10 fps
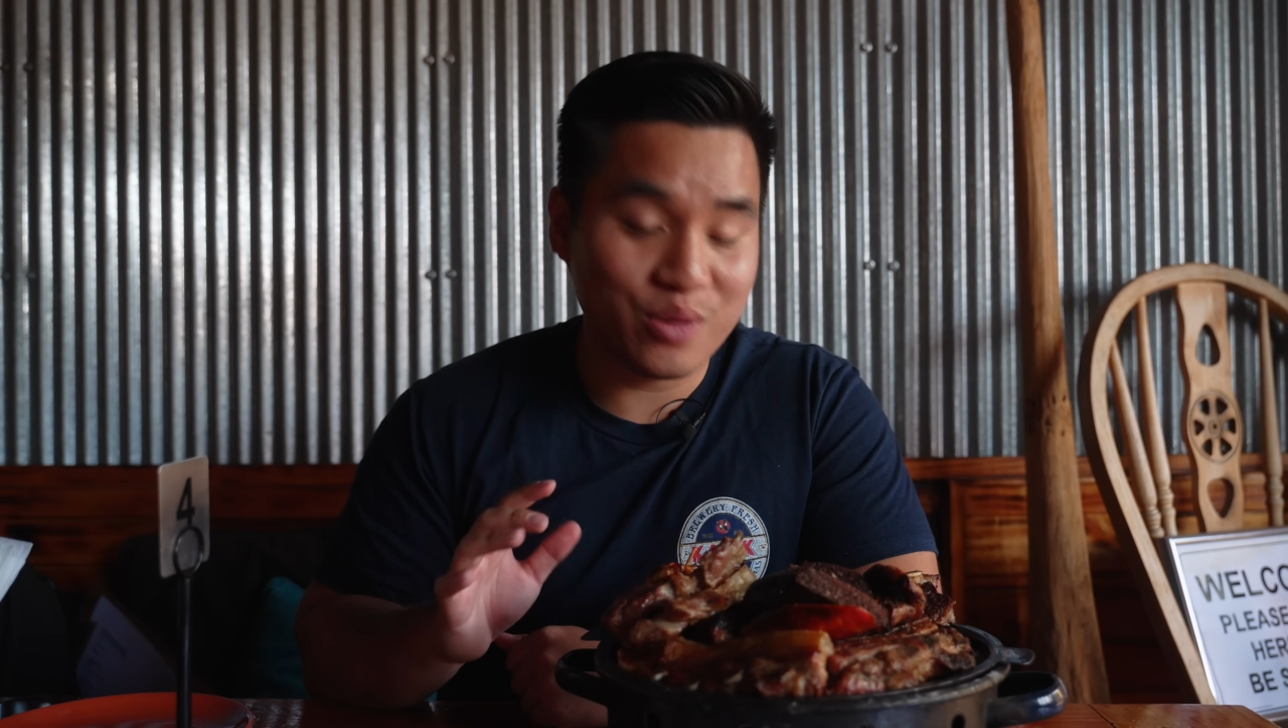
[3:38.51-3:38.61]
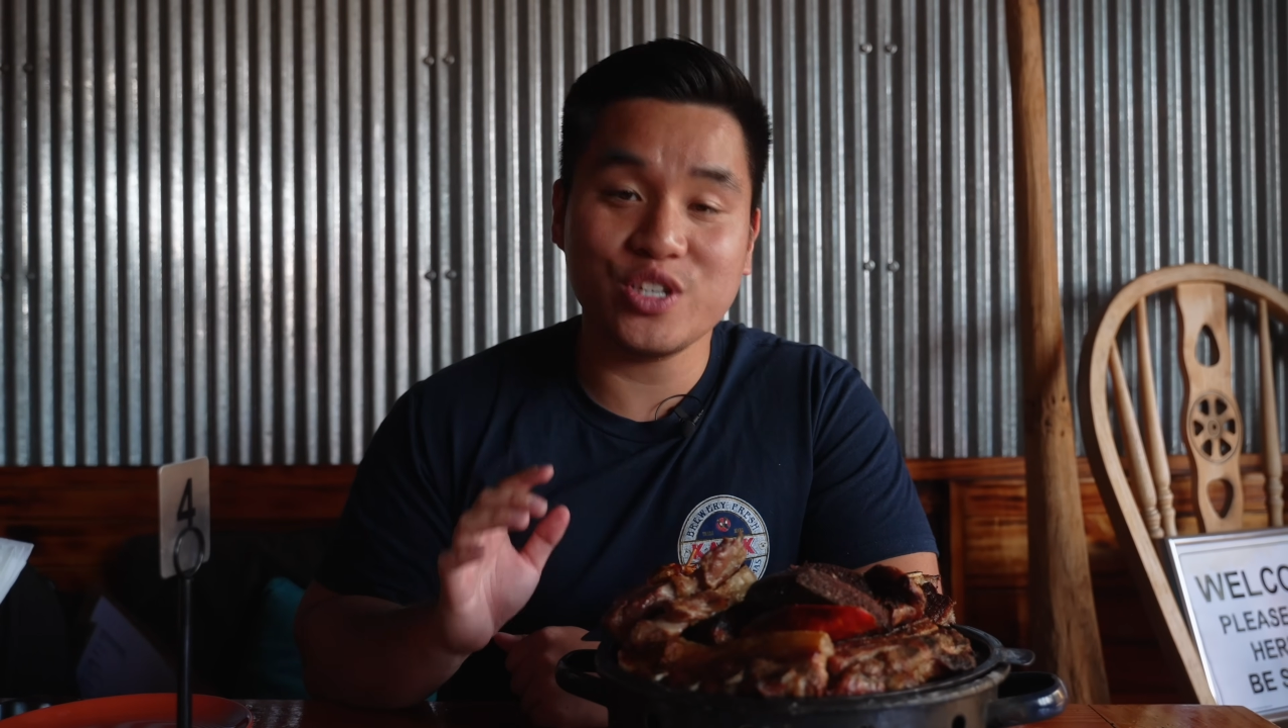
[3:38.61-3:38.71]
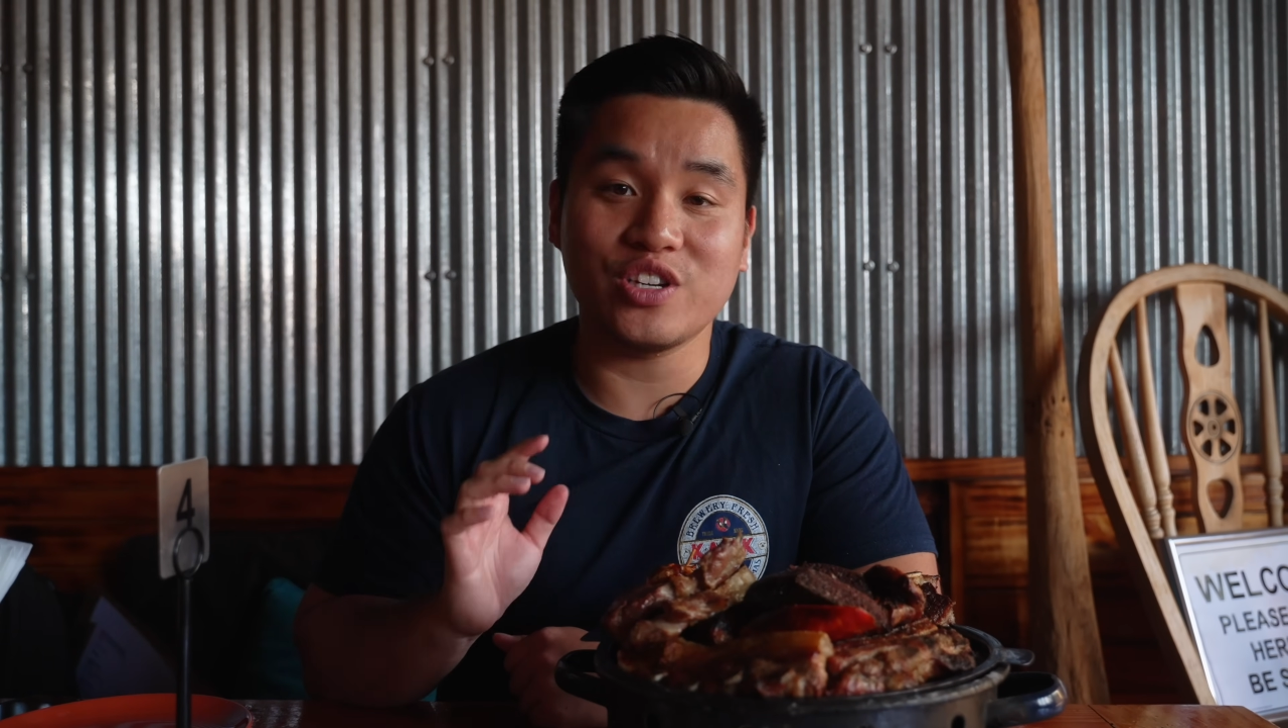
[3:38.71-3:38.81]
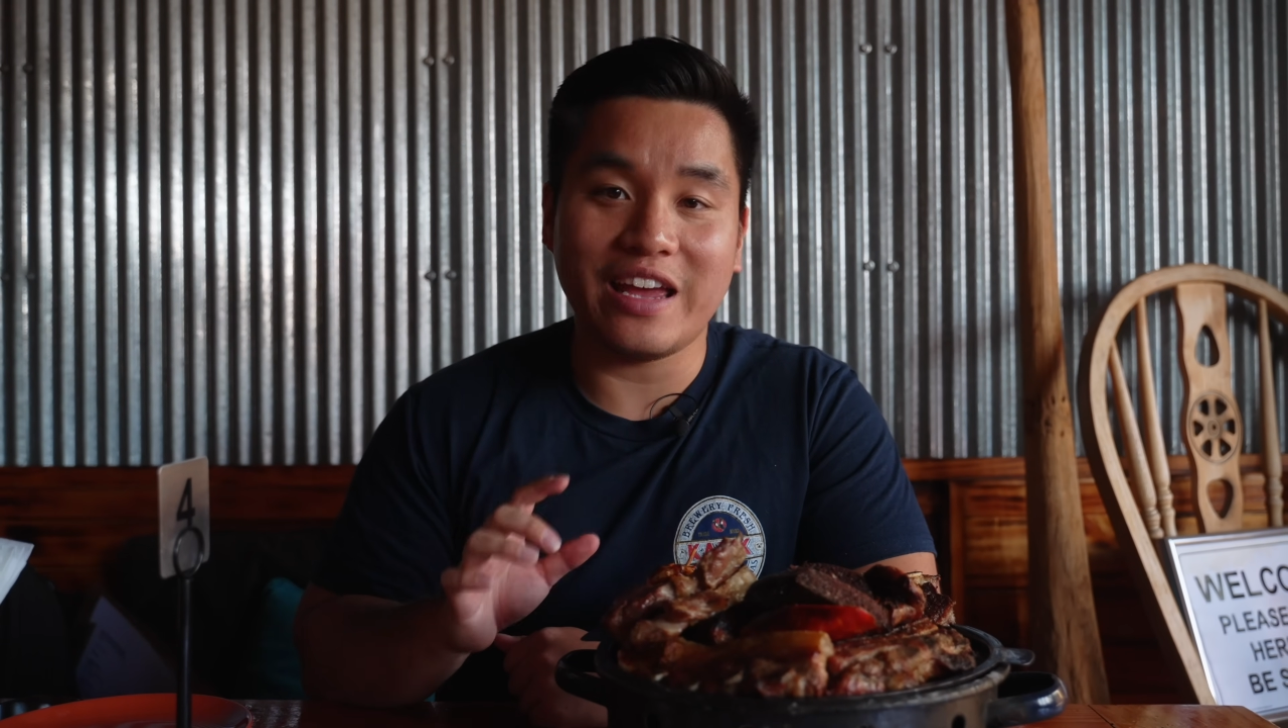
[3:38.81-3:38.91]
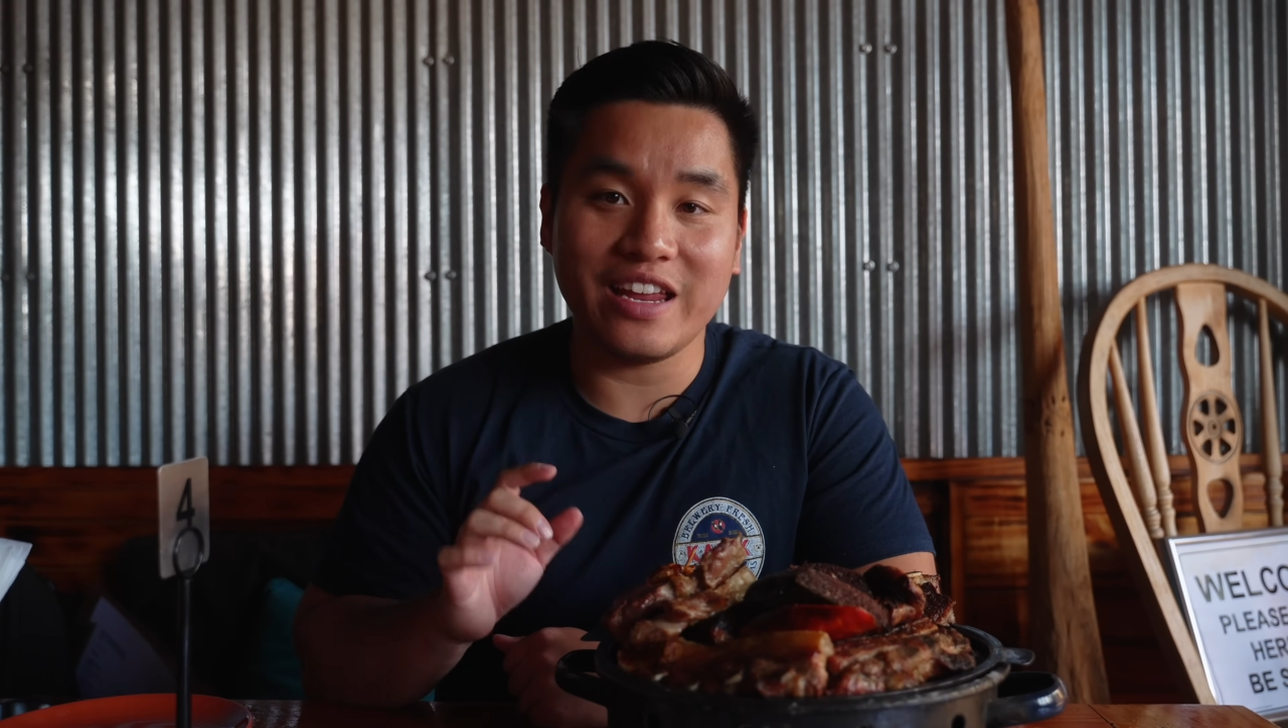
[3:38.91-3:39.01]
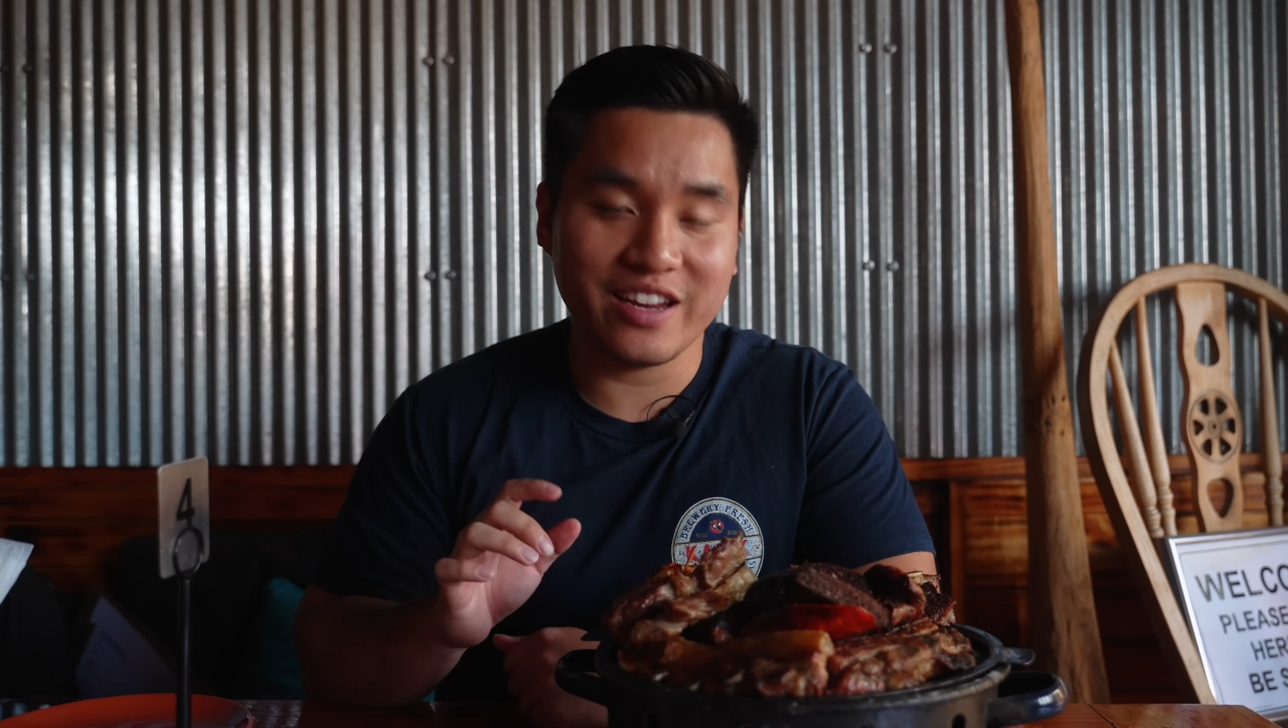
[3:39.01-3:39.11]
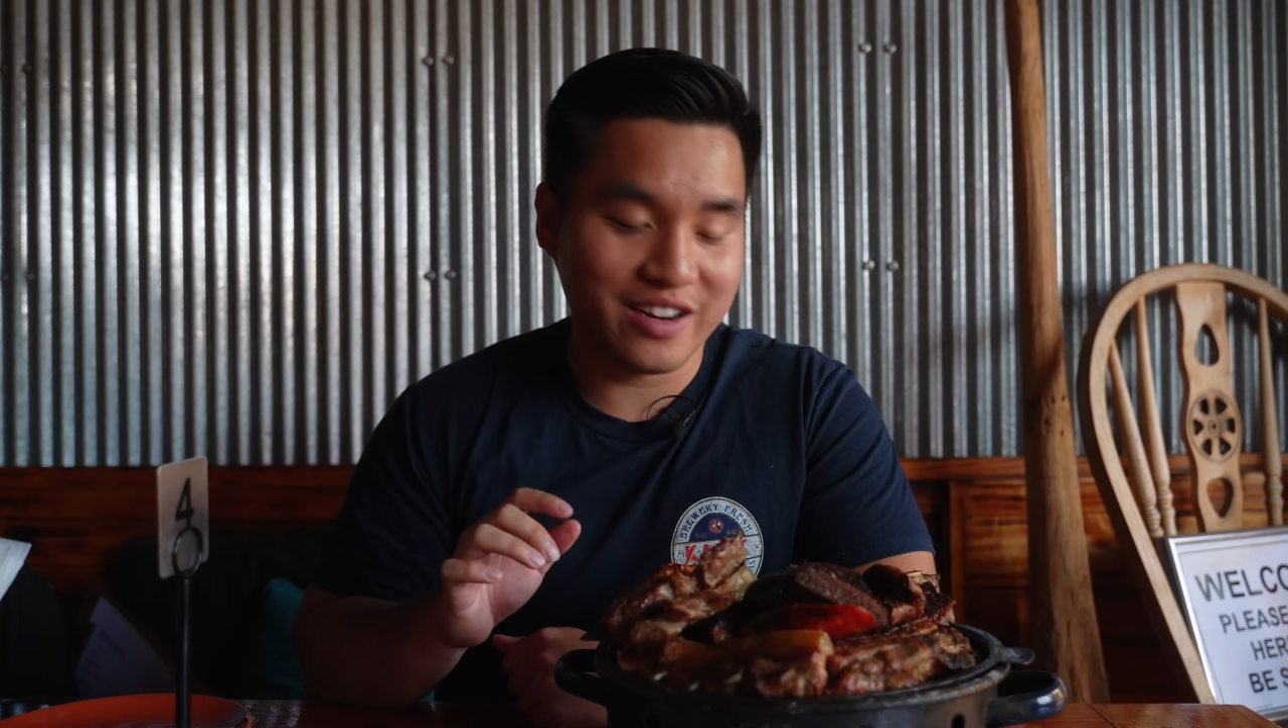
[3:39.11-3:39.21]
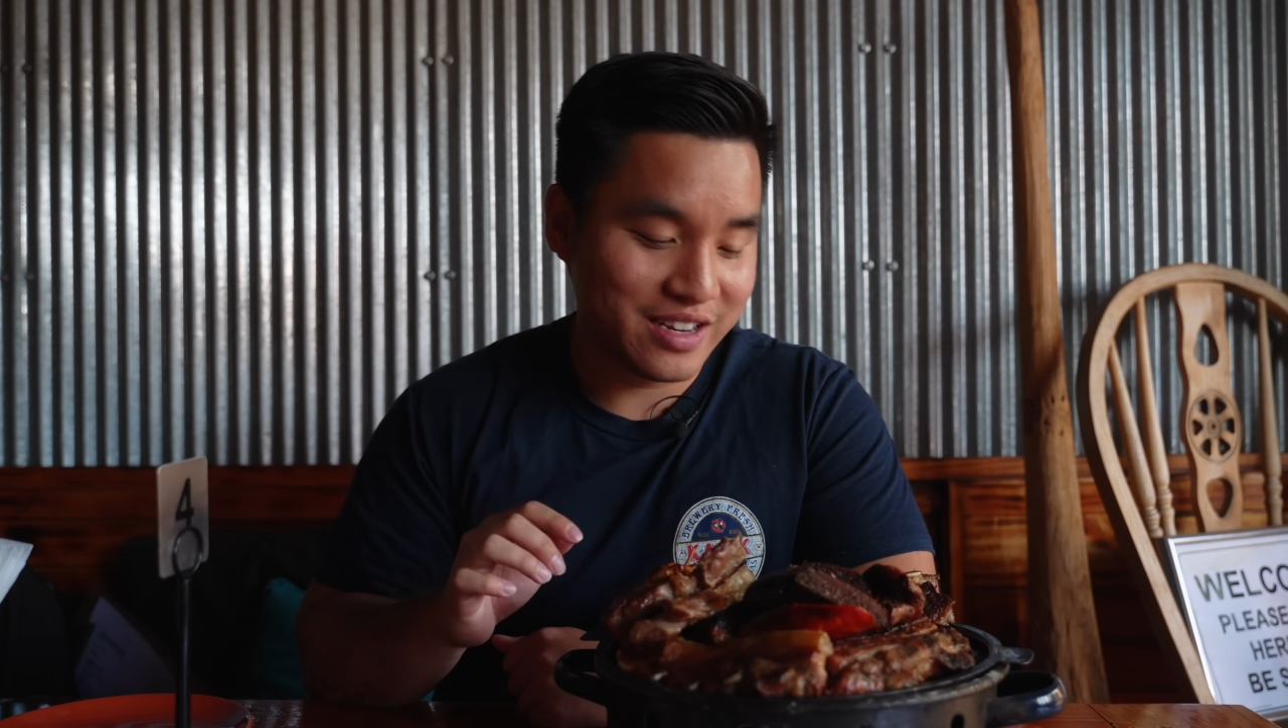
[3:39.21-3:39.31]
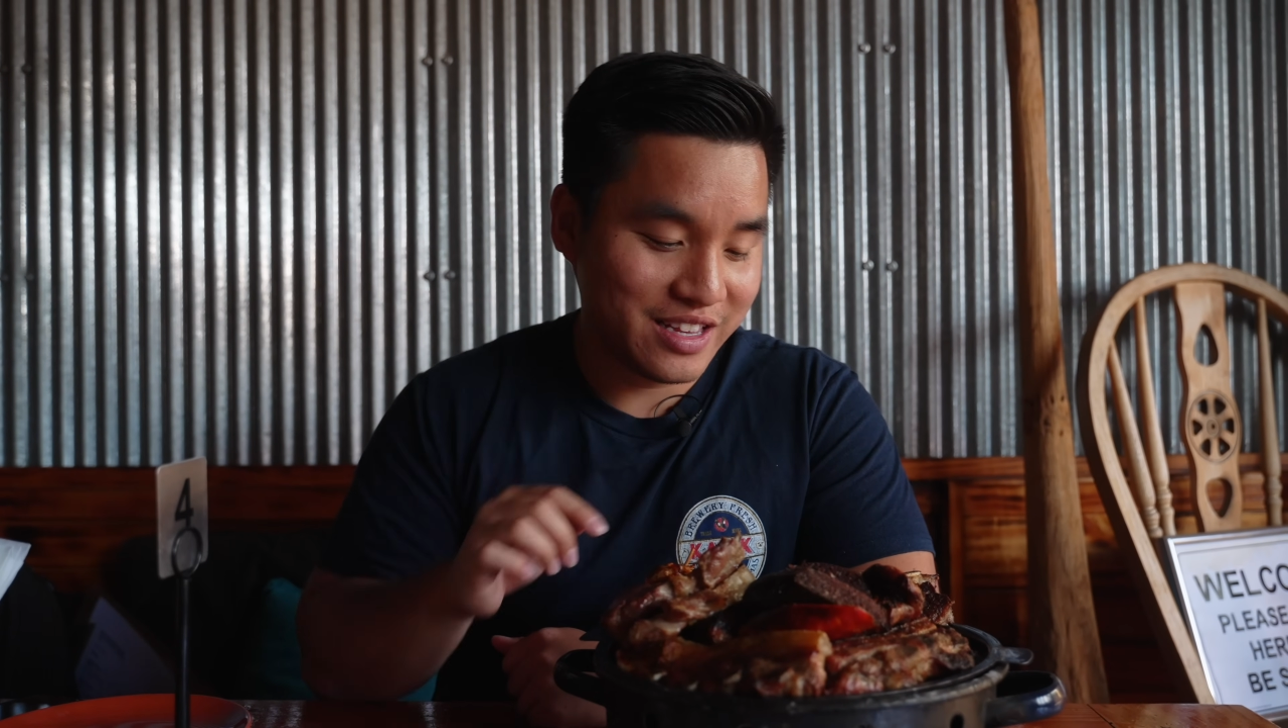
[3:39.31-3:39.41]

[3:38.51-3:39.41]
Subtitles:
should eat here